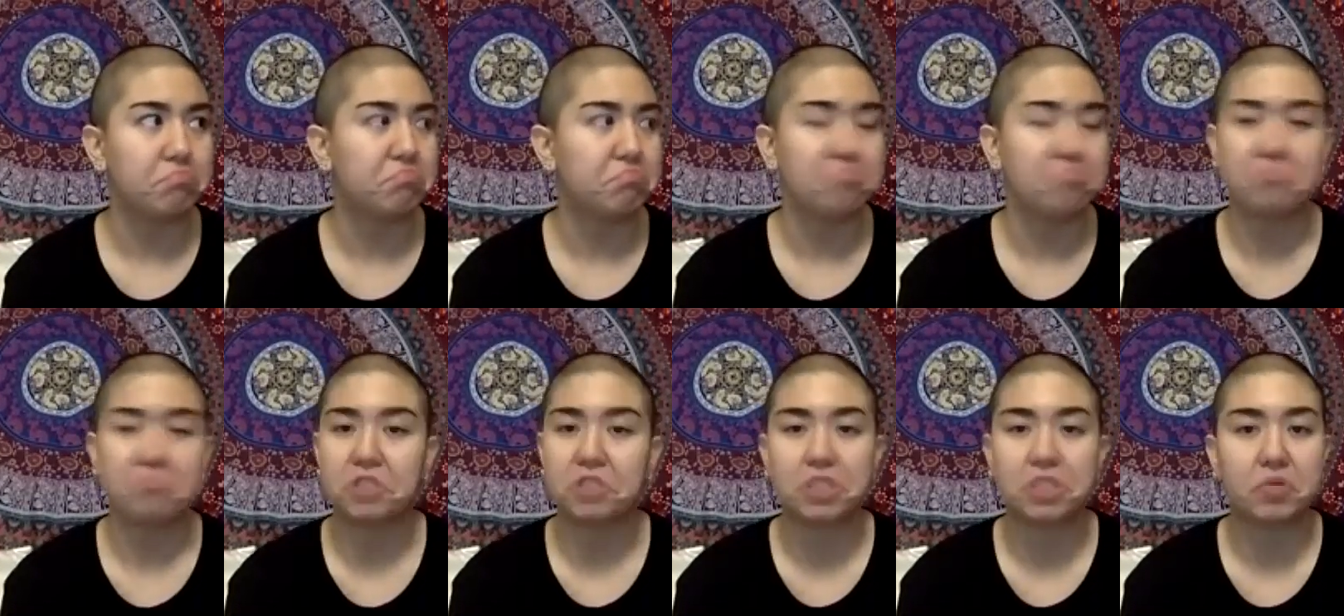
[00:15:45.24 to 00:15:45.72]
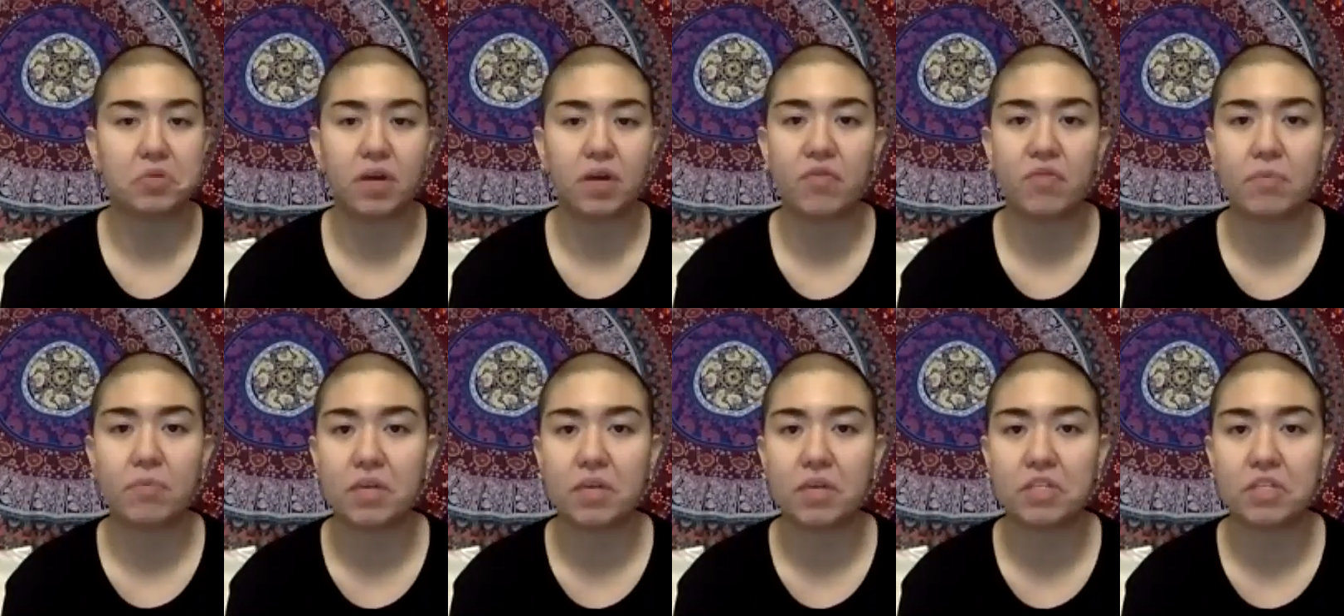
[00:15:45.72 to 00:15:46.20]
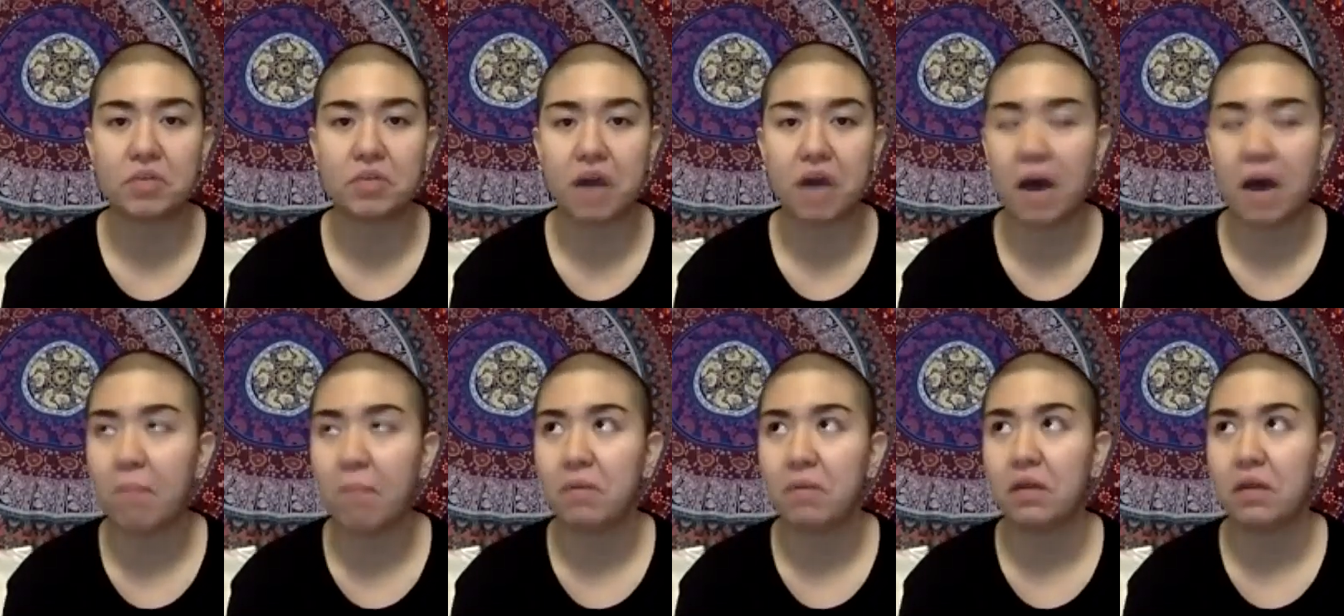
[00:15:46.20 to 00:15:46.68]
Just whatever makes you
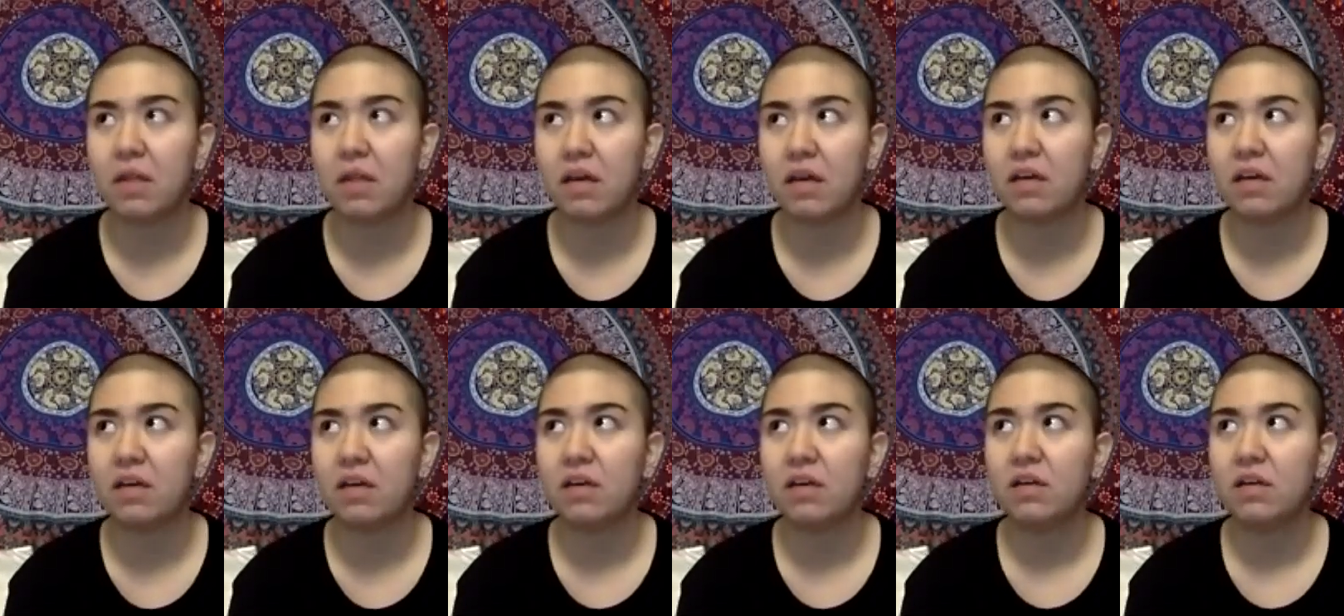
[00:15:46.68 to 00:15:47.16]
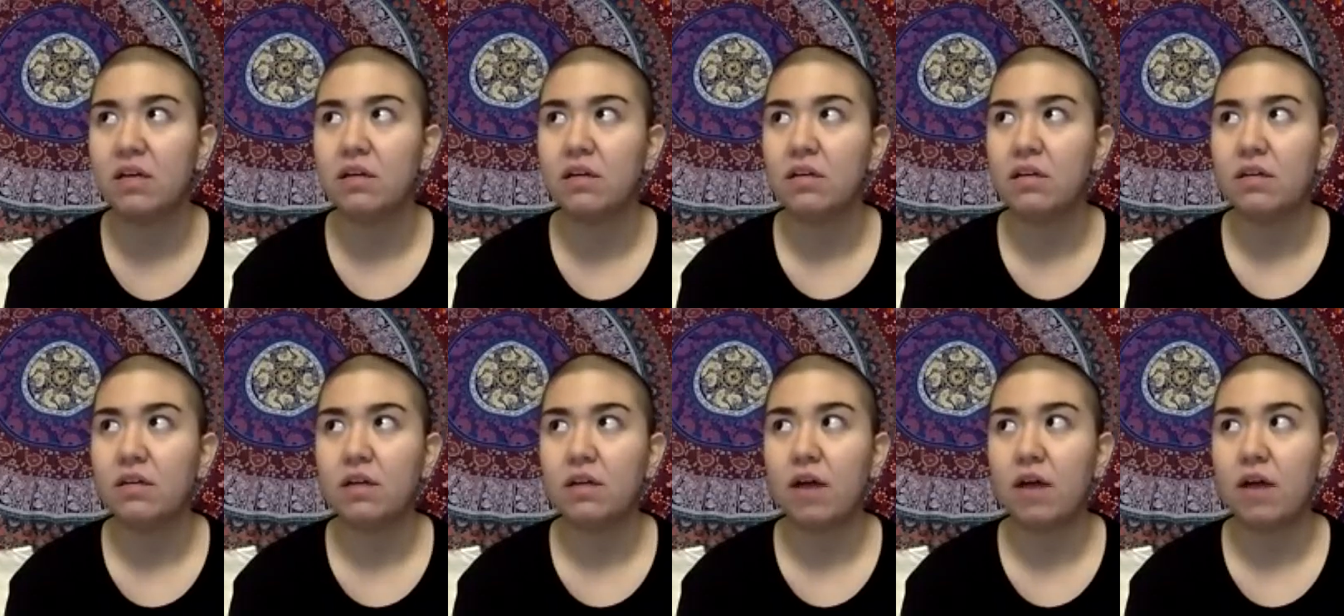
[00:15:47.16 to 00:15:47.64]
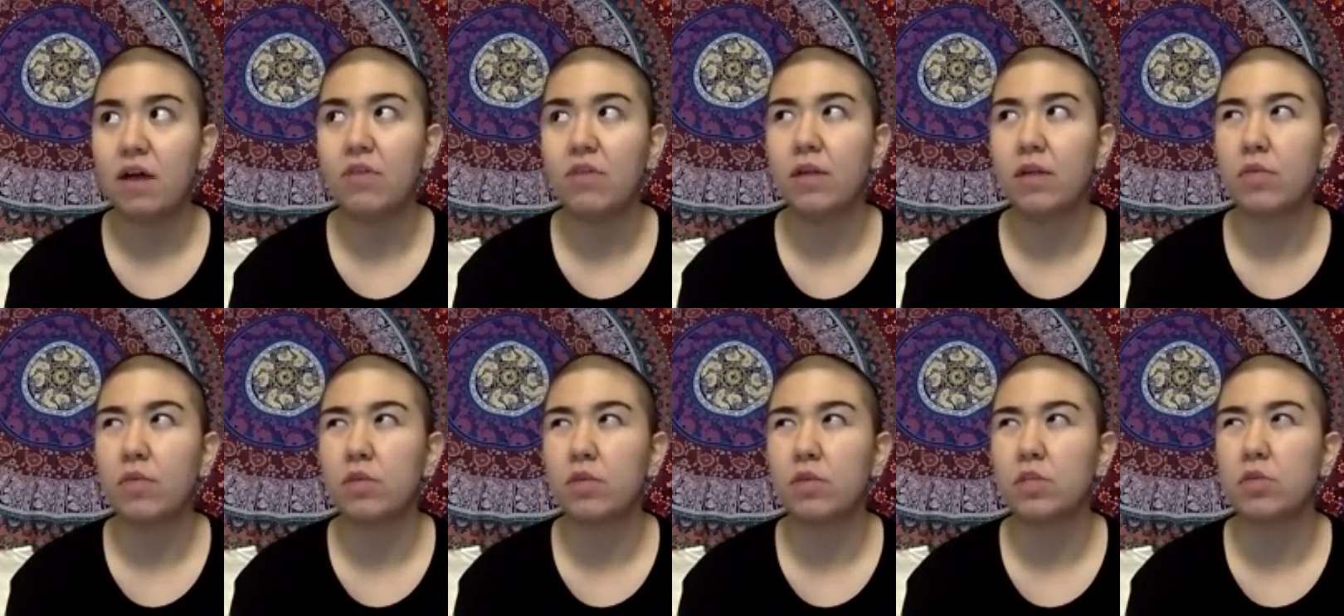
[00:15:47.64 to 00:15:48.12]
happy. Like, I feel like
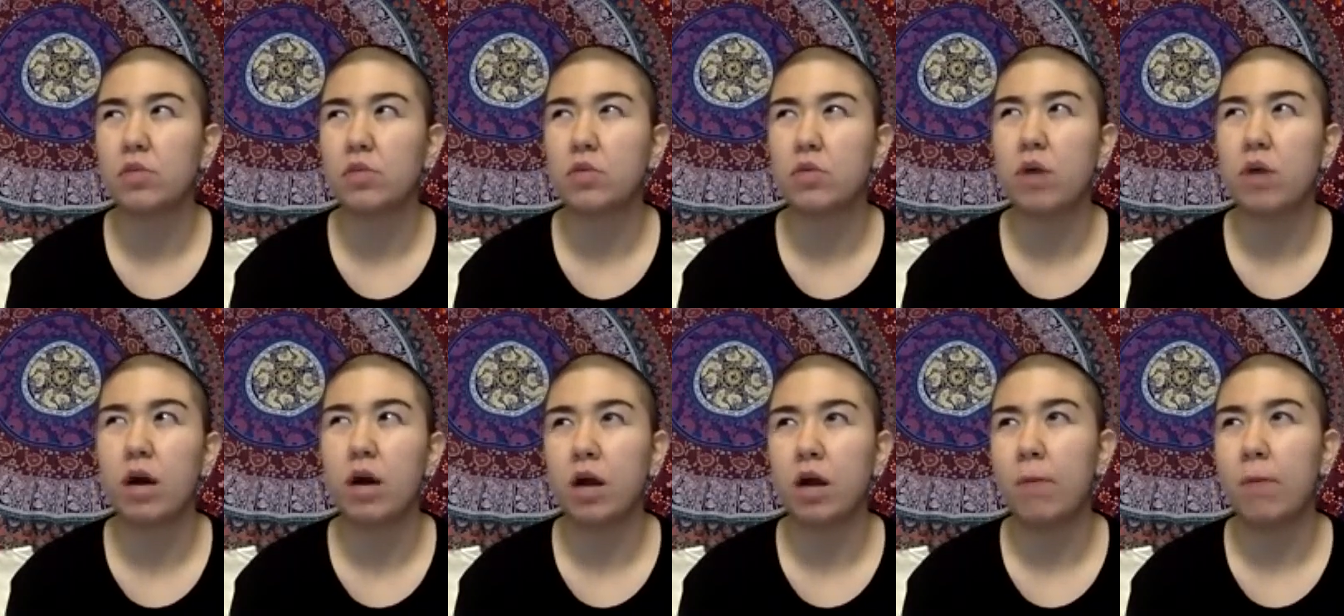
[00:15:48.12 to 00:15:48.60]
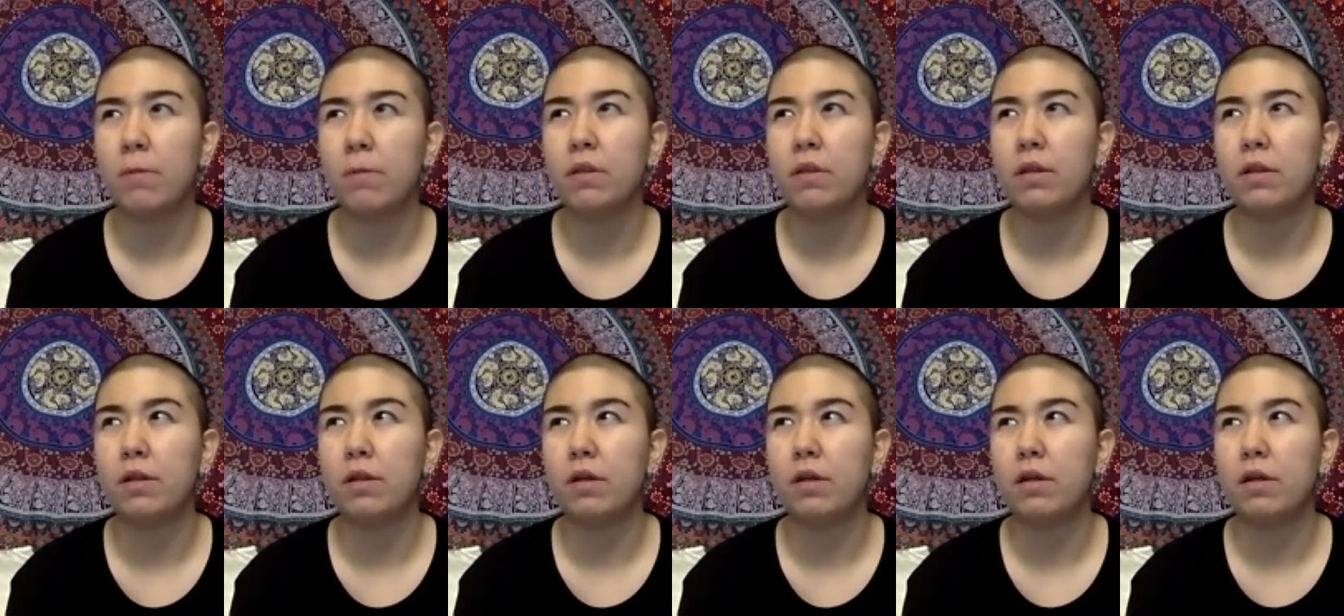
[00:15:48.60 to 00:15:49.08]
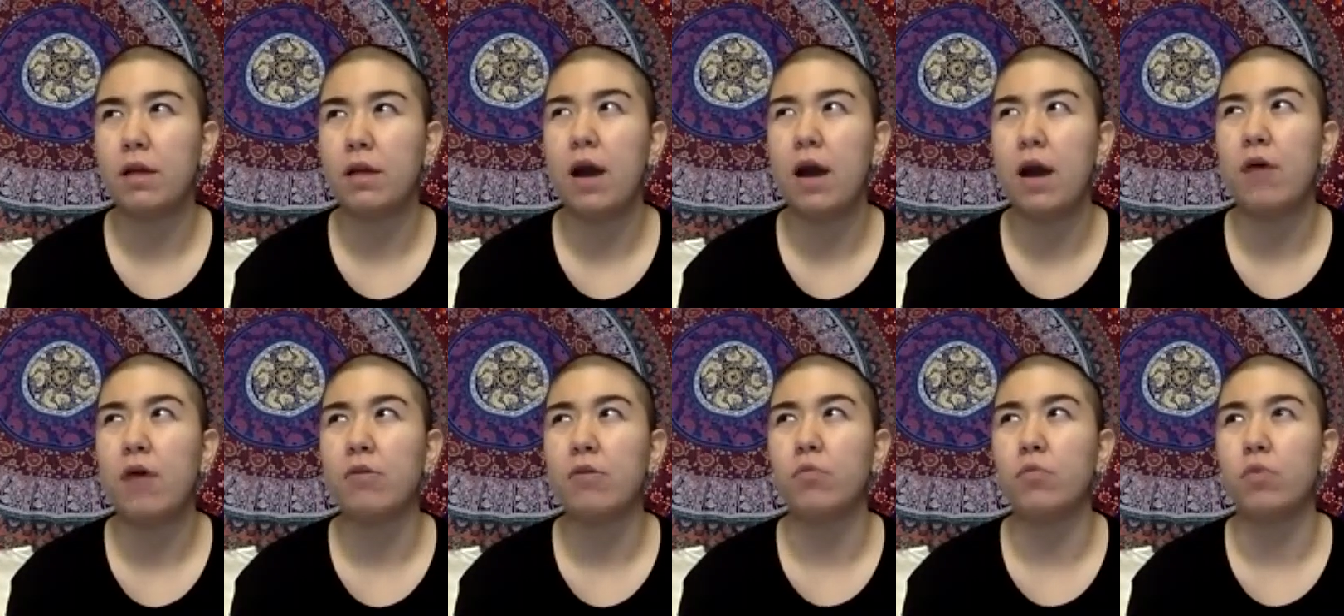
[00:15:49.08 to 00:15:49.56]
we're so caught up in
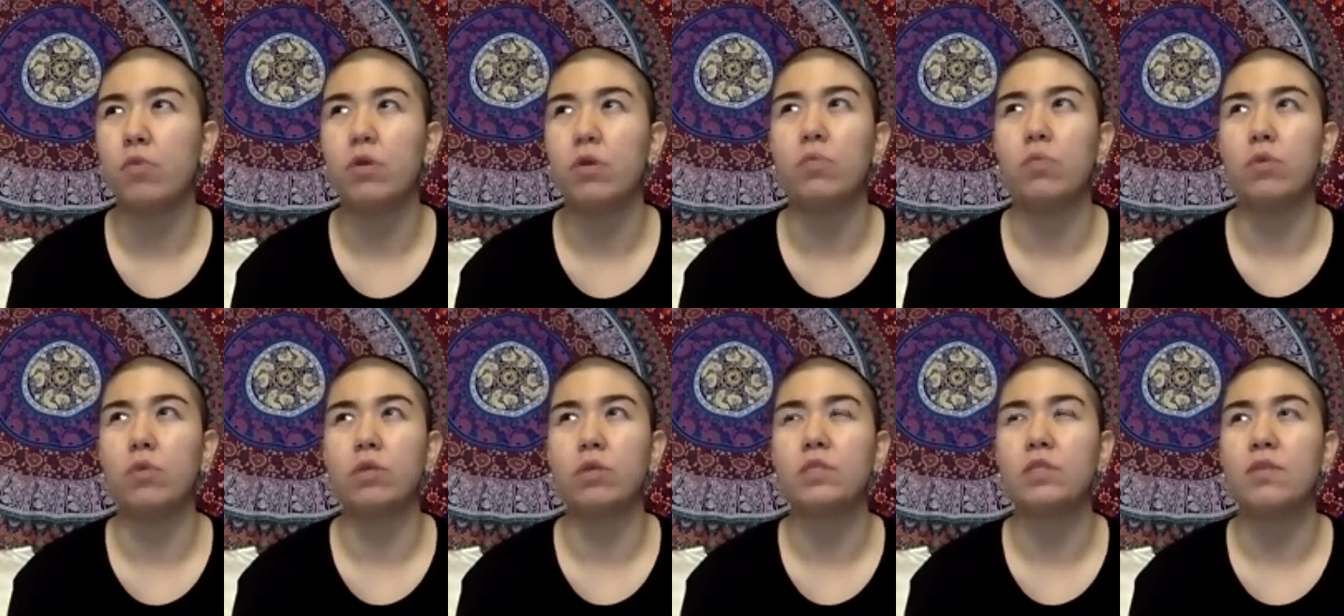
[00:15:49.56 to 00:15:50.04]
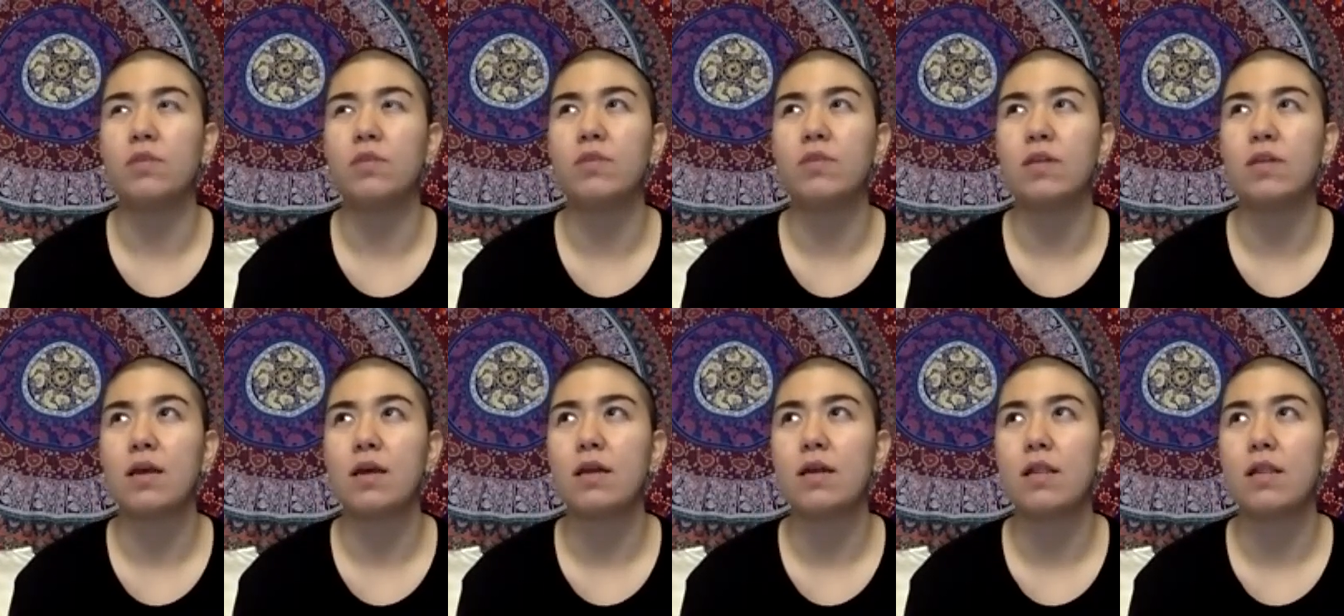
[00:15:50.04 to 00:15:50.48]
how the world works every day.